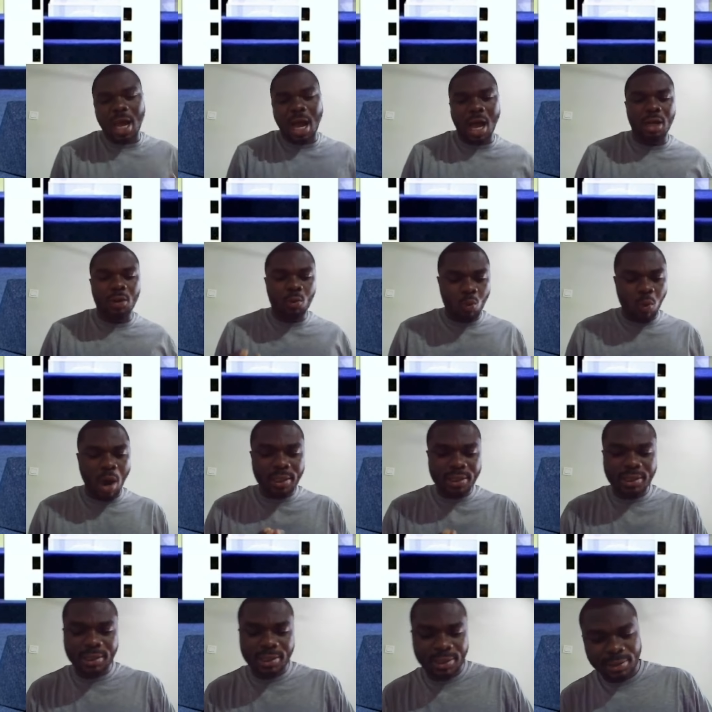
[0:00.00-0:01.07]
are
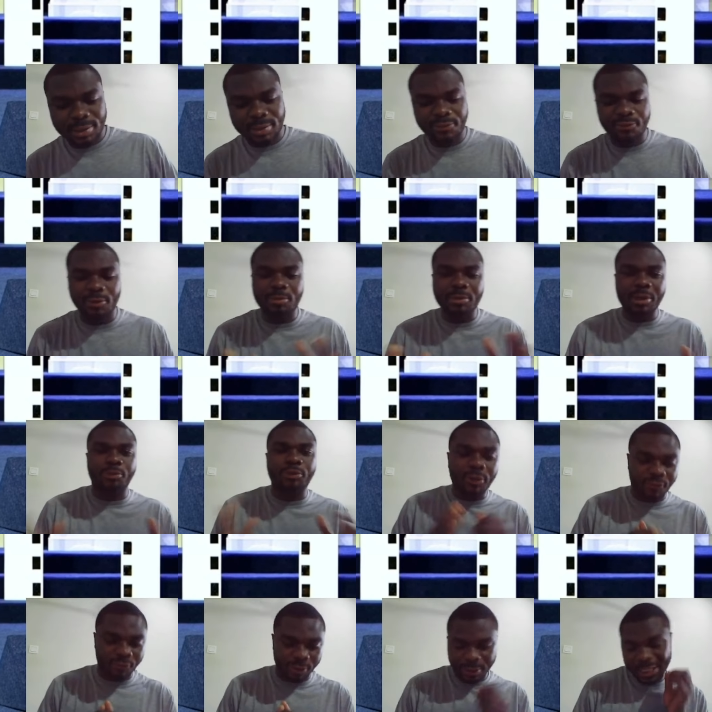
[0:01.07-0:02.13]
words from the
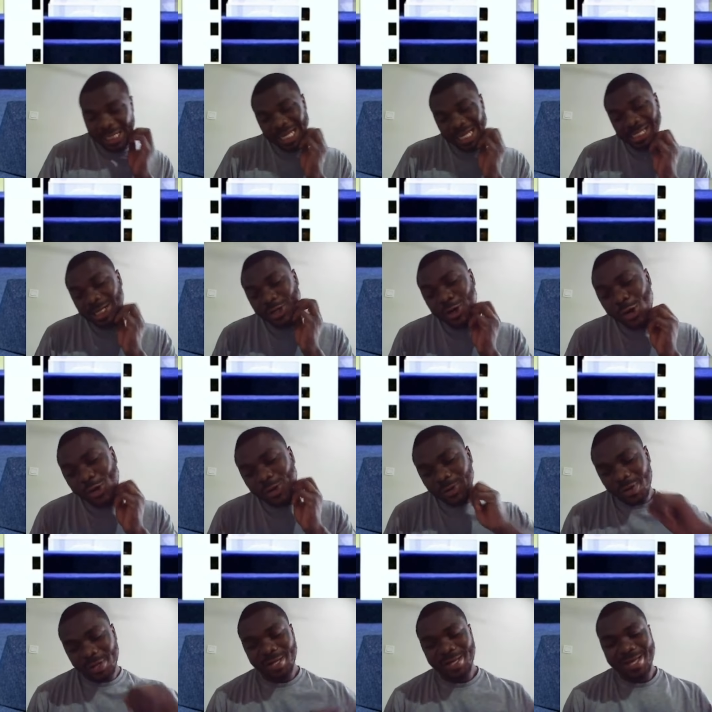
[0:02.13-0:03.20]
prophet. And you know,